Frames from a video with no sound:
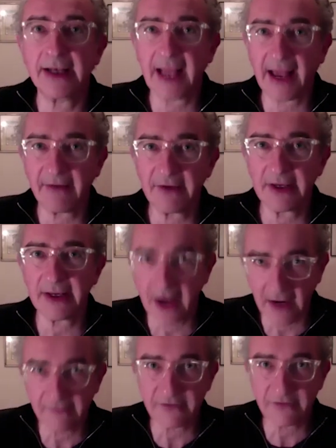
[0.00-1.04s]
And having
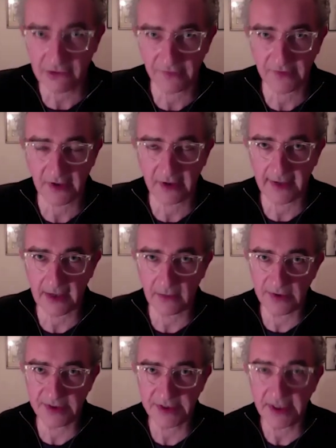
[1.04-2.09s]
a cover on Time
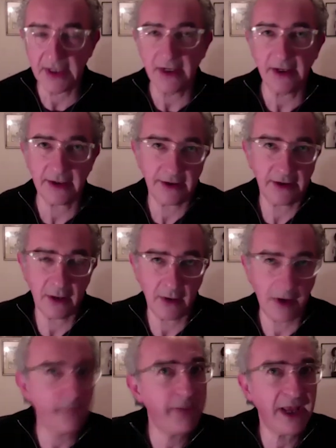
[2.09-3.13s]
Out was, you
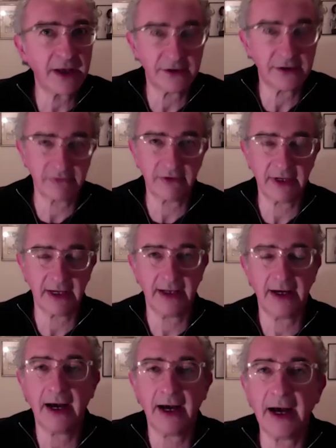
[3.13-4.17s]
know, a pinnacle, really.